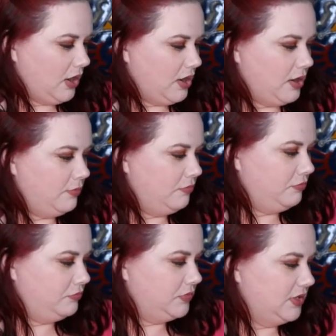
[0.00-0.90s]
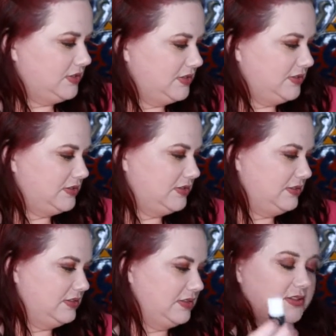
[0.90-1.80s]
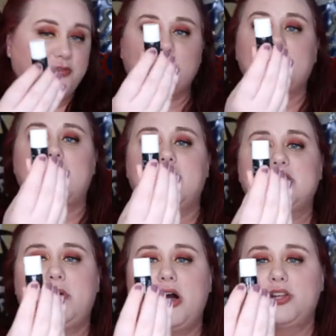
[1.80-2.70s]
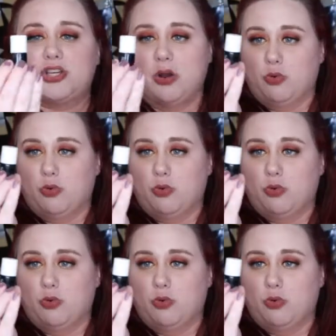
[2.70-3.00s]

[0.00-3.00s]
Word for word: Um, this is this Formula X polish I